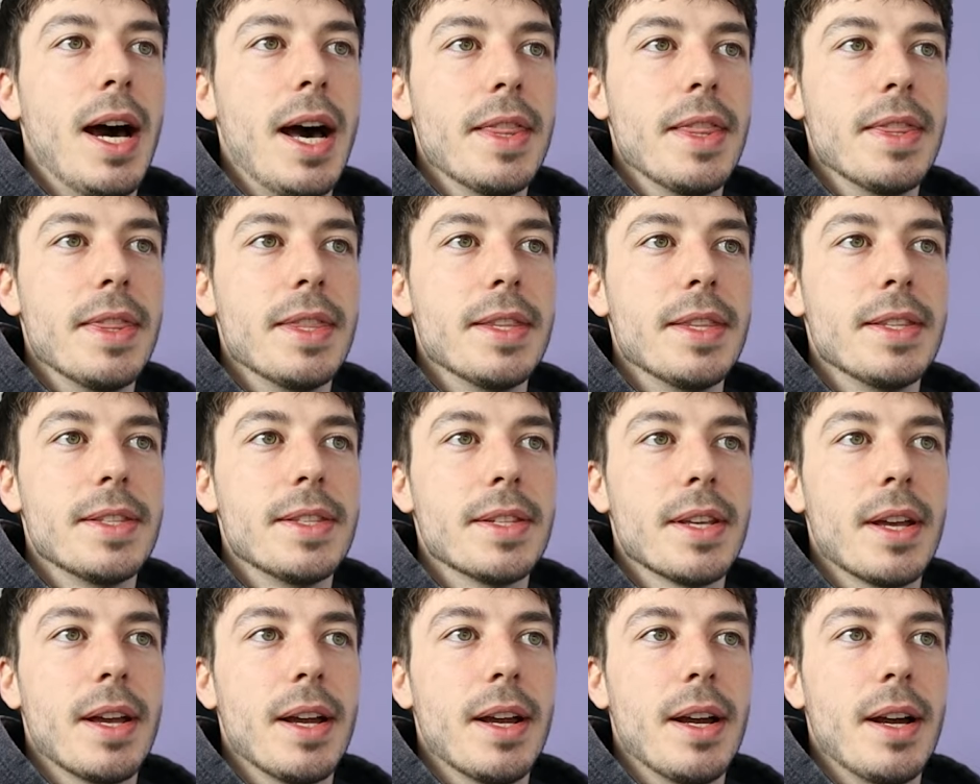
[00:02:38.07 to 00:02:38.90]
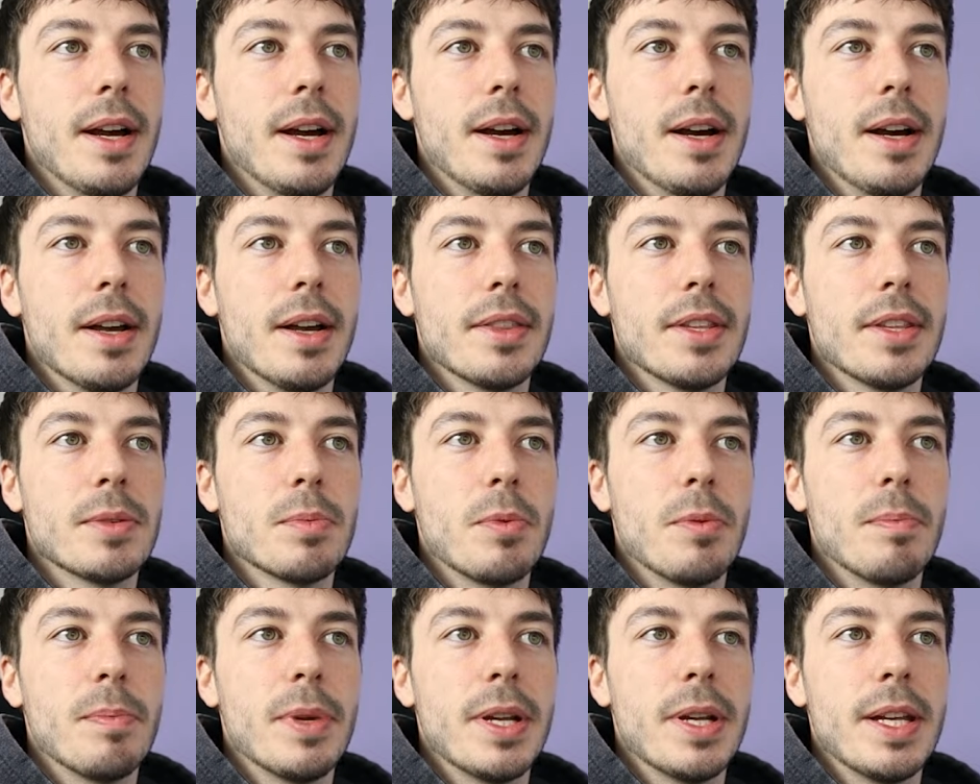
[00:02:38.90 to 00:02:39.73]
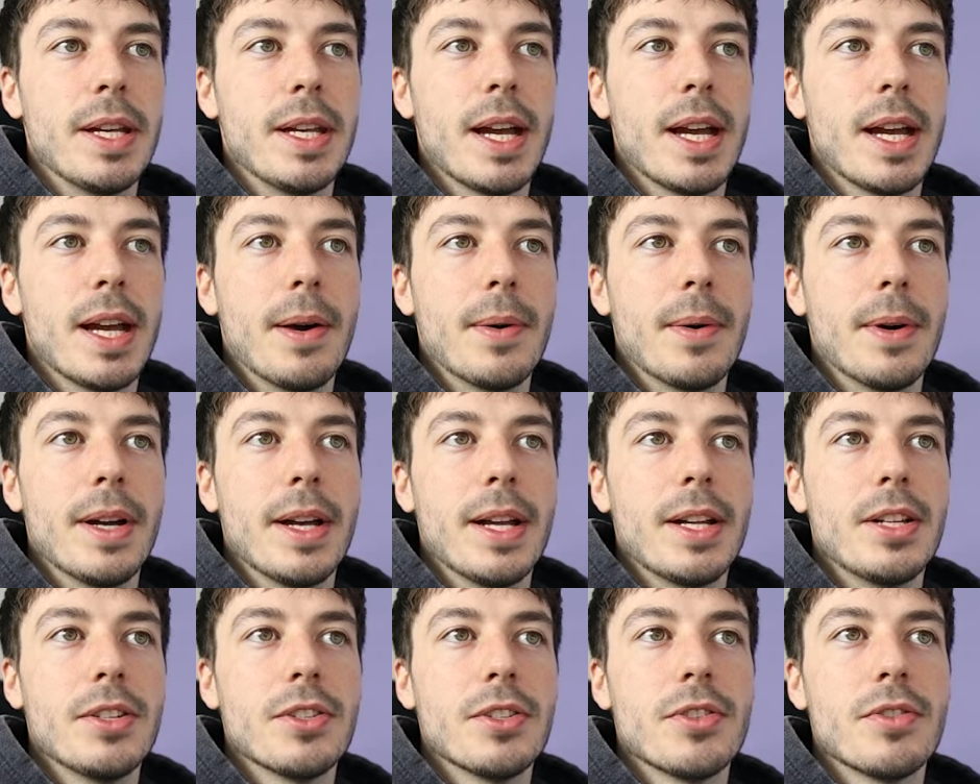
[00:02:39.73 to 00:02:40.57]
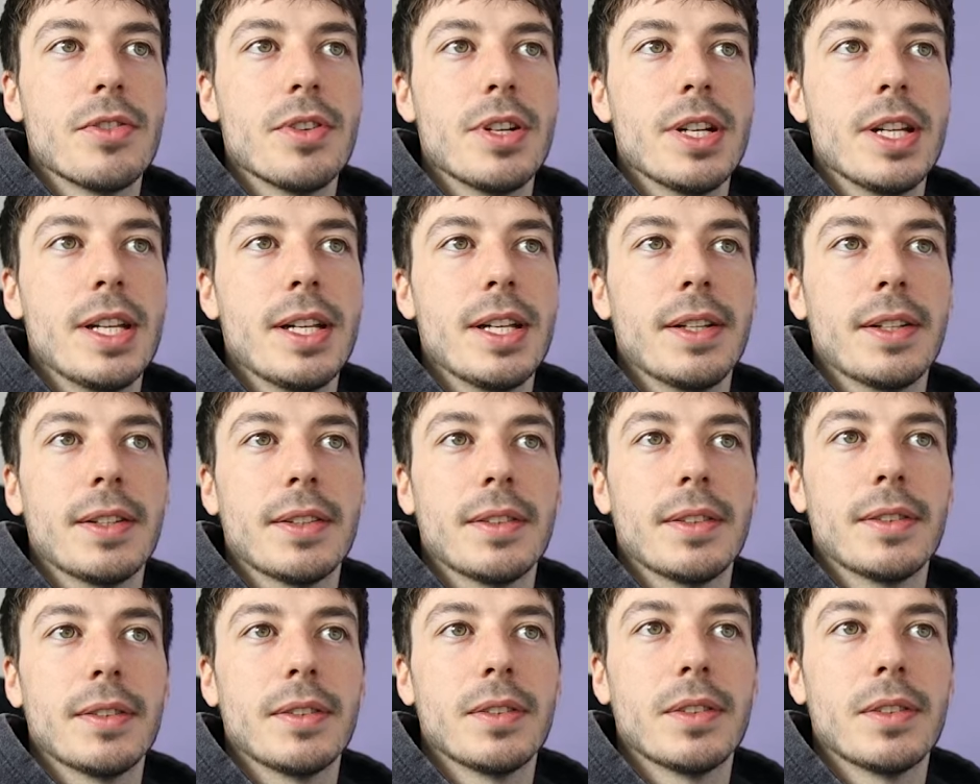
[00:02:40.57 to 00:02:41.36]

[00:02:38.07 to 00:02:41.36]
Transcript: and this would be our entry.